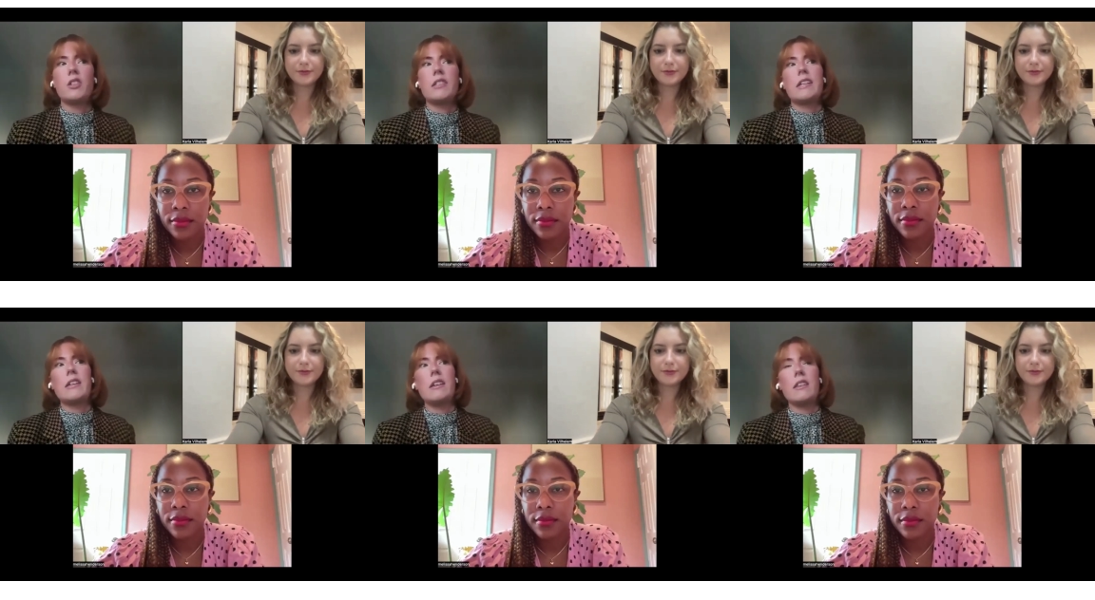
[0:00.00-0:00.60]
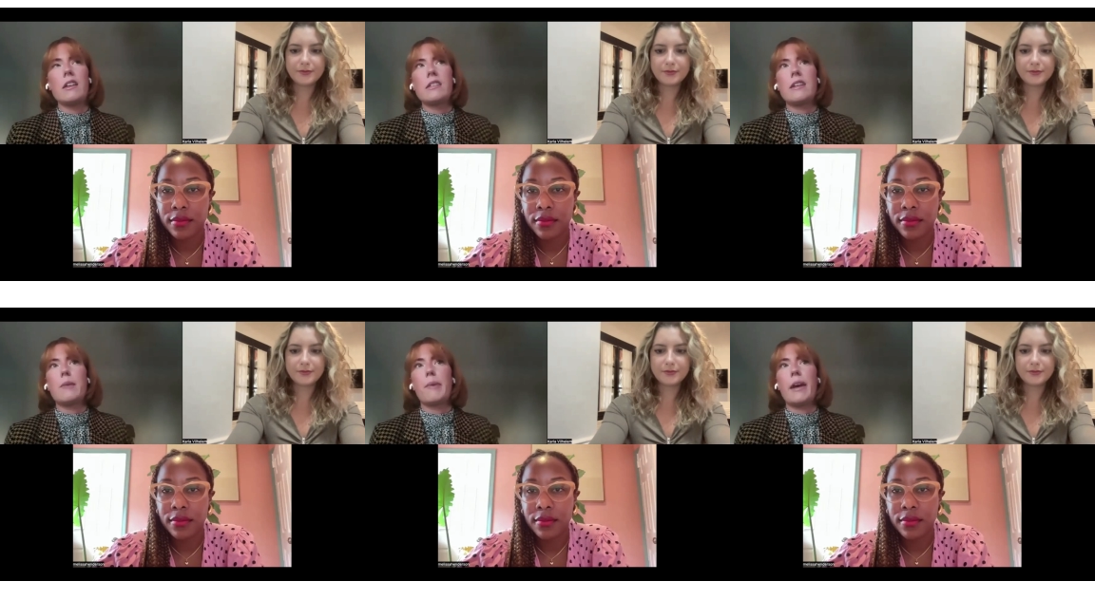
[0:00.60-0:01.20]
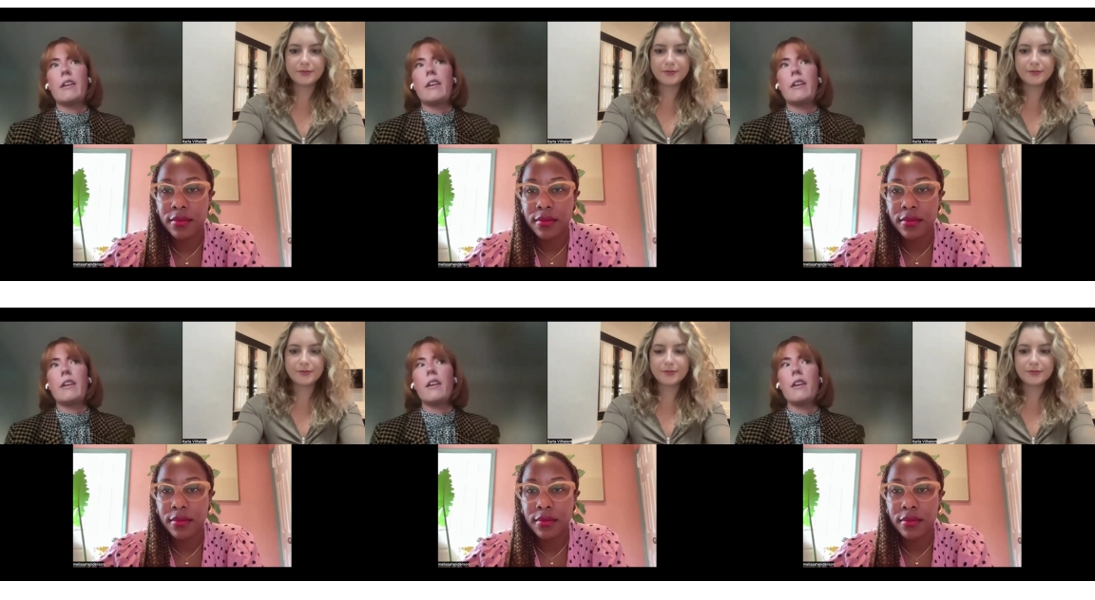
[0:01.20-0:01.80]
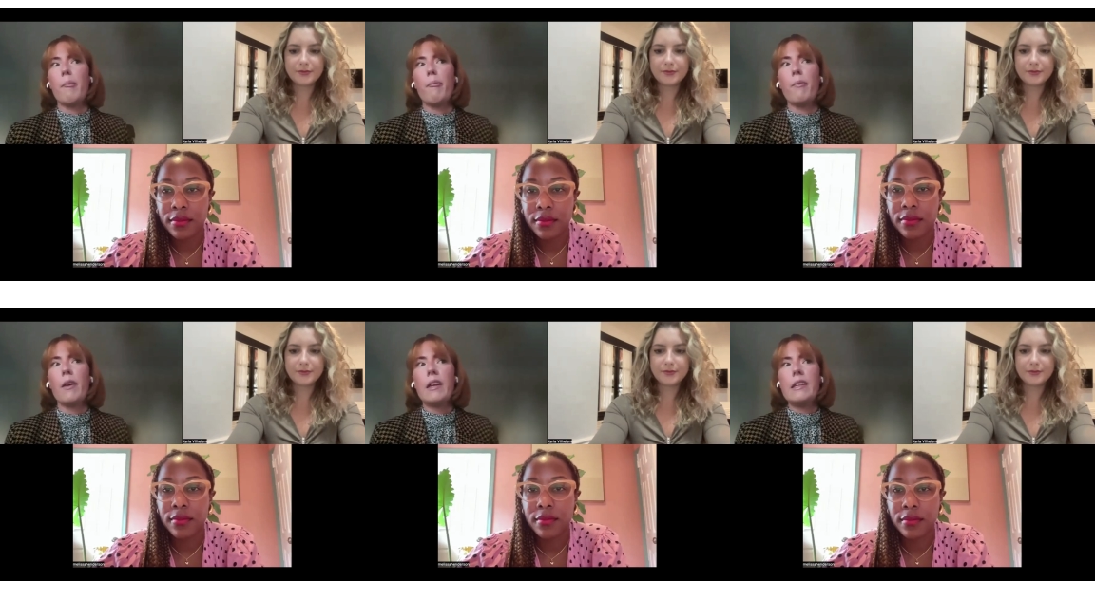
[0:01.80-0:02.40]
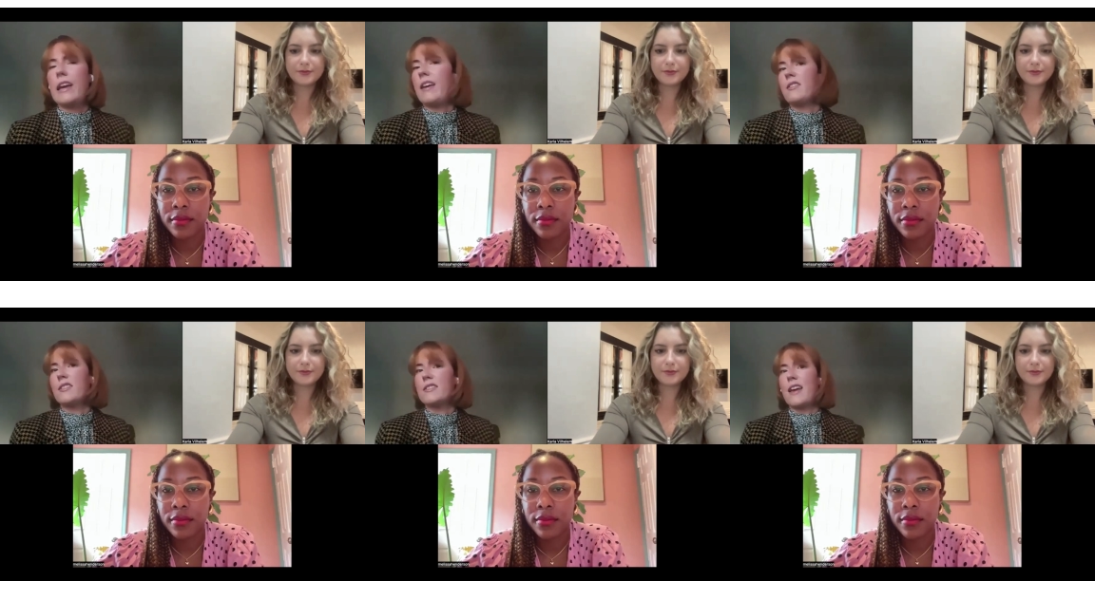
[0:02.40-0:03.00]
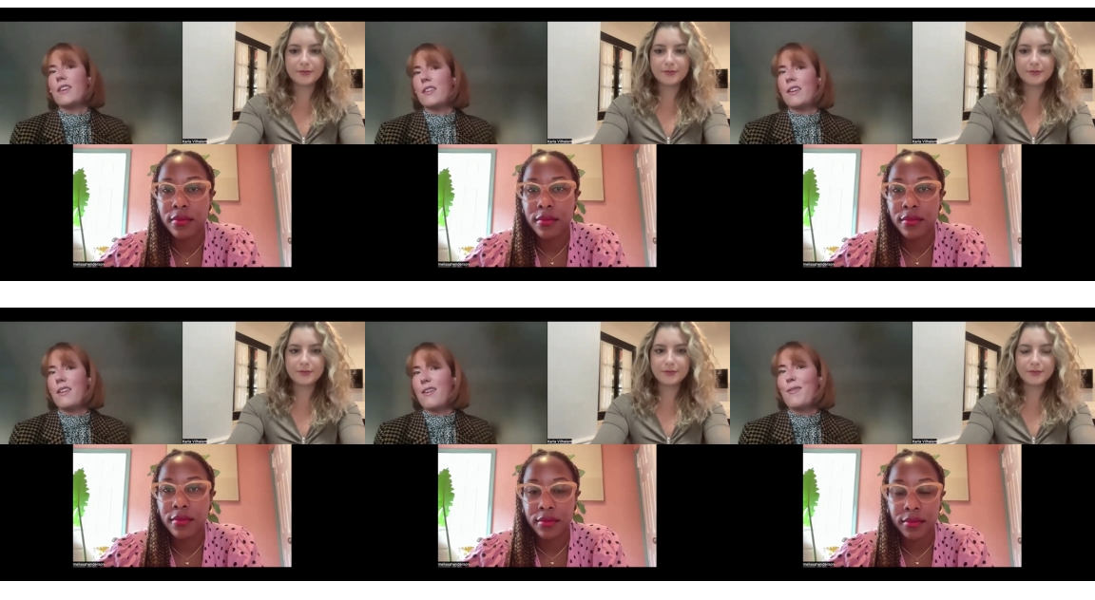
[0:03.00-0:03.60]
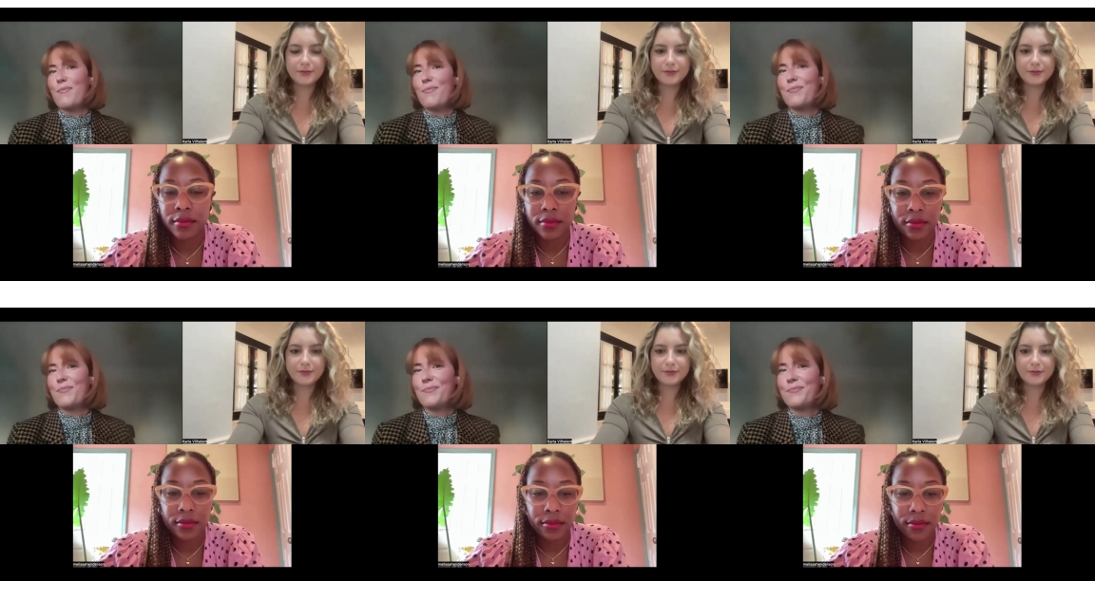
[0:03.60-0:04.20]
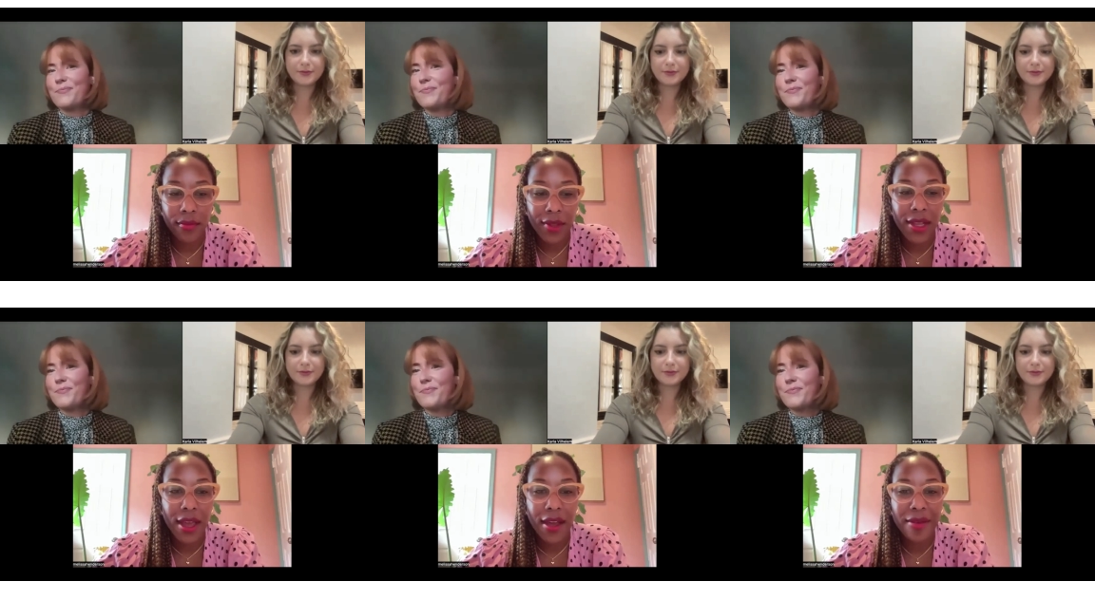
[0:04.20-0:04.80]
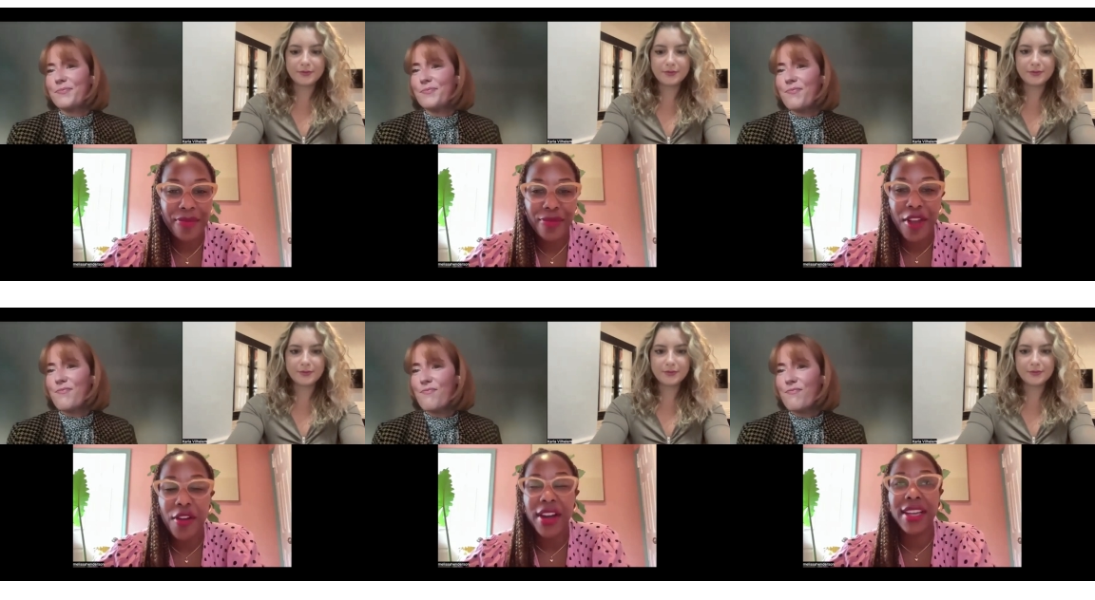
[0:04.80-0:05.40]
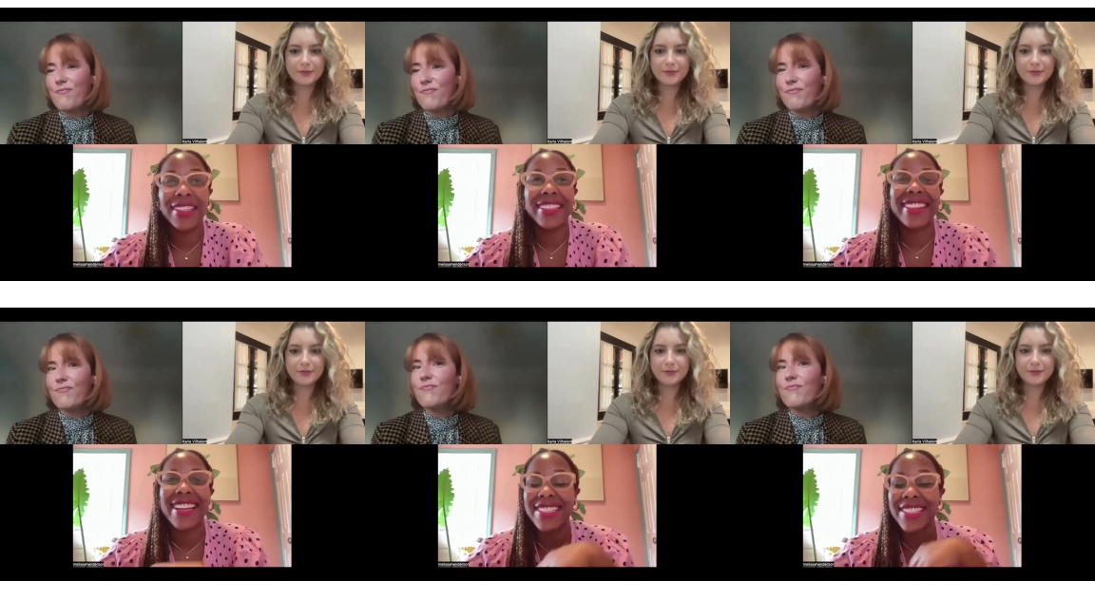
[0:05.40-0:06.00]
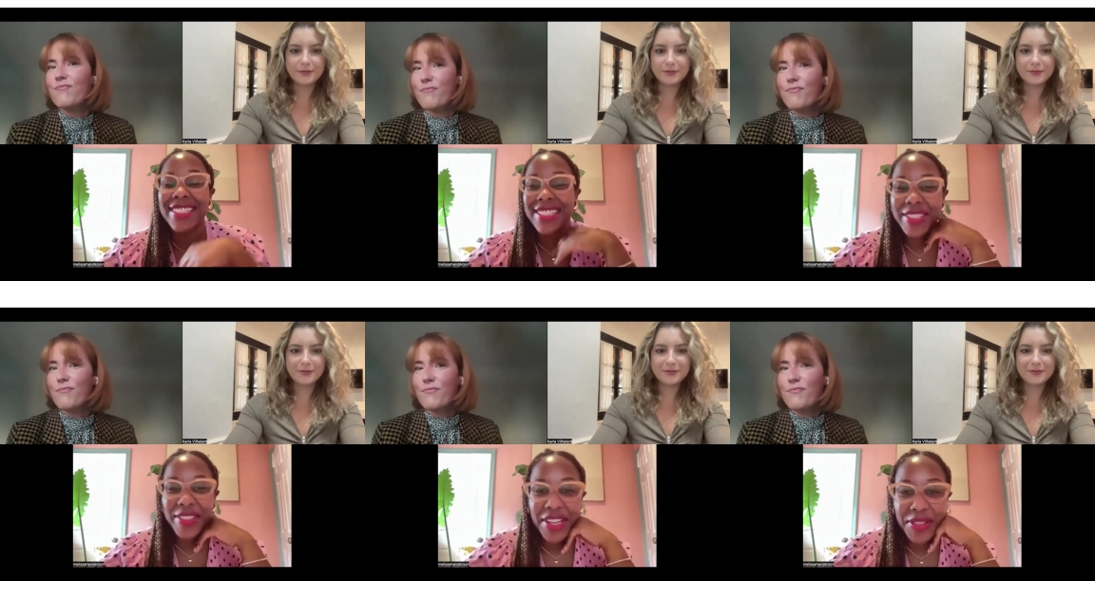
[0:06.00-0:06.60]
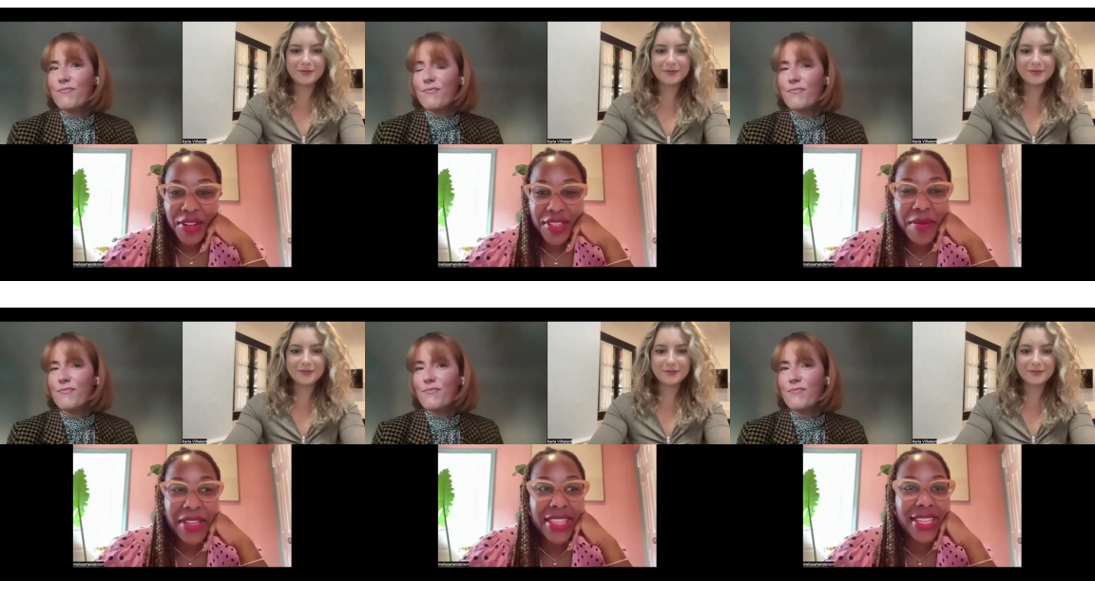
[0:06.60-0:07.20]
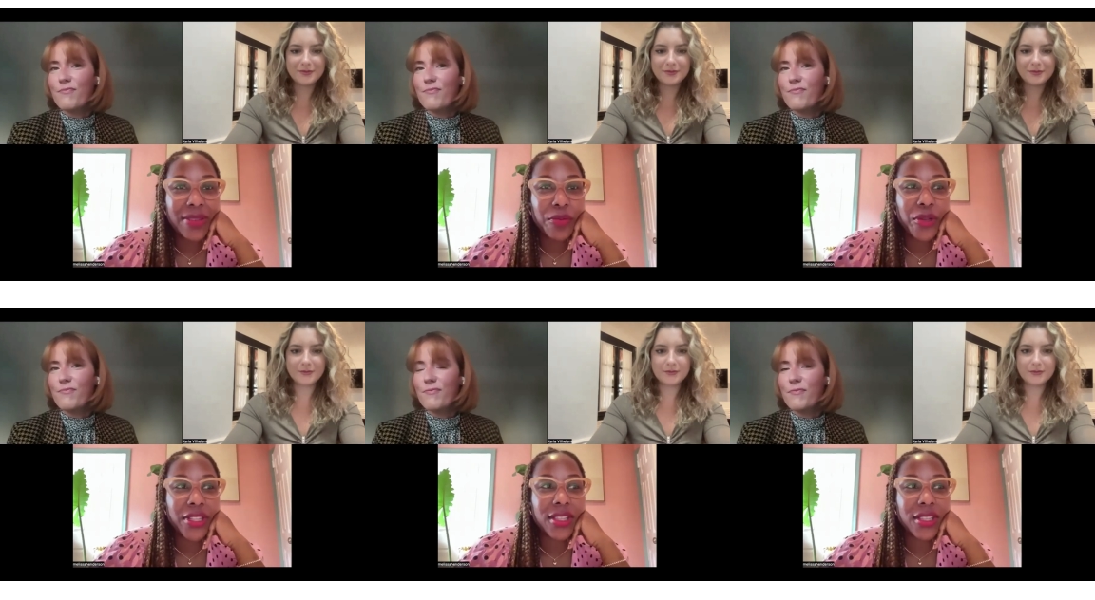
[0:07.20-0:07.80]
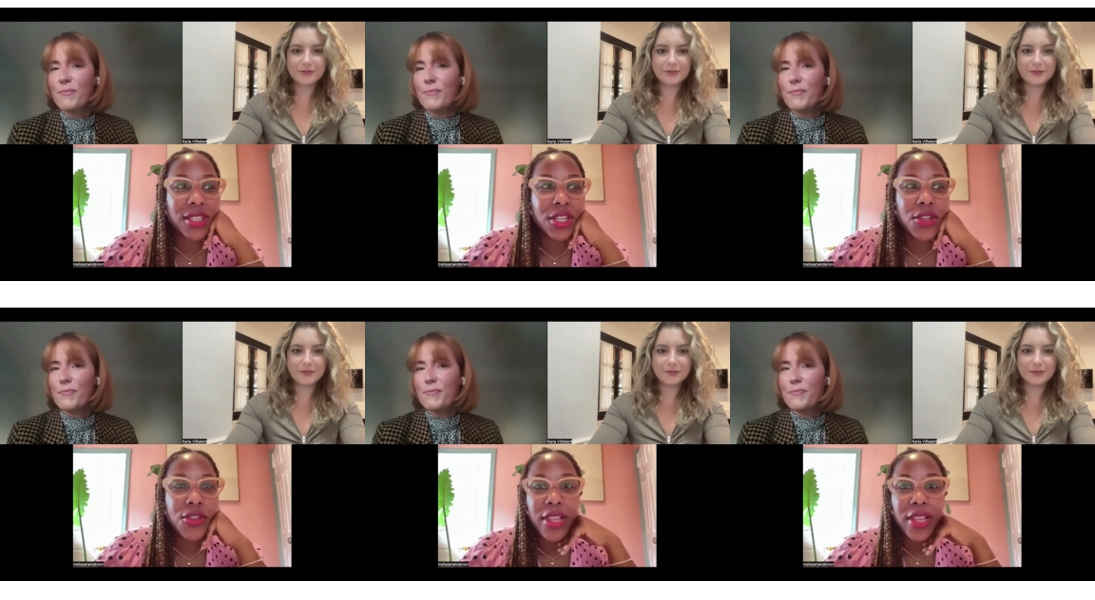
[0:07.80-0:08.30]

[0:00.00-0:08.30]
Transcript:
Speaker 1: just taking that step back and um yeah just having a think
Speaker 2: yeah, no, I that's that's awesome. I think with the